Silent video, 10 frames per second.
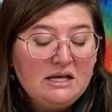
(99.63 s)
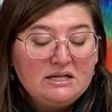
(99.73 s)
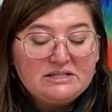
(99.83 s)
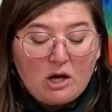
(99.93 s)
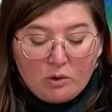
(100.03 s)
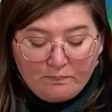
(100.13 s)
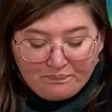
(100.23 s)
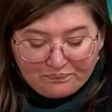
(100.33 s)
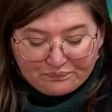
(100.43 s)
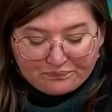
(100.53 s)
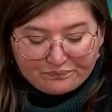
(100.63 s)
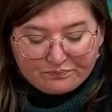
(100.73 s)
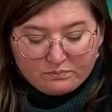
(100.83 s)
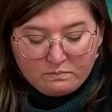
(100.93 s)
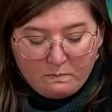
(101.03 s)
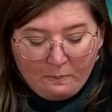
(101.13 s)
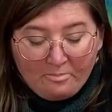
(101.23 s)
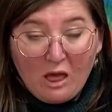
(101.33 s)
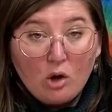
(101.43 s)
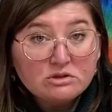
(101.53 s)
So,
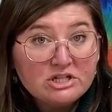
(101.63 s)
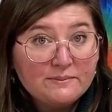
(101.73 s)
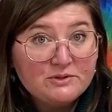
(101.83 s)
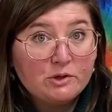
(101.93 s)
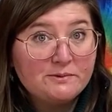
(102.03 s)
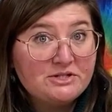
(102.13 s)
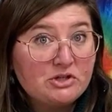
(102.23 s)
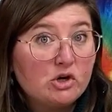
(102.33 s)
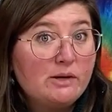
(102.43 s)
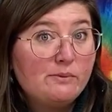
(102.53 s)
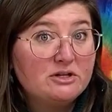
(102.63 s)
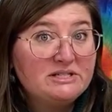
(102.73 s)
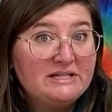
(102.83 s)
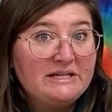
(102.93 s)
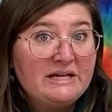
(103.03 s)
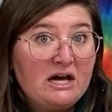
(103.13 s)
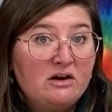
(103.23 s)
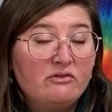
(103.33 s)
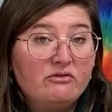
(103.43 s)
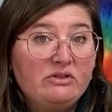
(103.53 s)
the ocean absorbs 30%
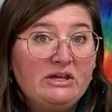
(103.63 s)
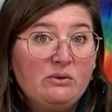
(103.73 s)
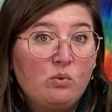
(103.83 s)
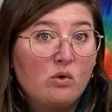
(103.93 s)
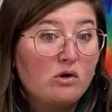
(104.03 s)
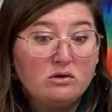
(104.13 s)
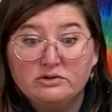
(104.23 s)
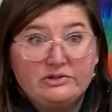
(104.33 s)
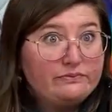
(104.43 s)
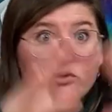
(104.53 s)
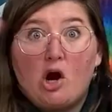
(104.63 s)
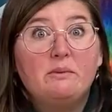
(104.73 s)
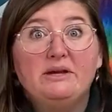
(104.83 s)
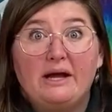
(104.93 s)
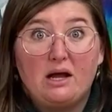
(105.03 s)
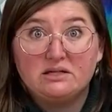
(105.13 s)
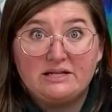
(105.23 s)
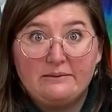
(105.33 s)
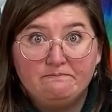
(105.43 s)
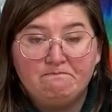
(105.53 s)
of the world's carbon dioxide.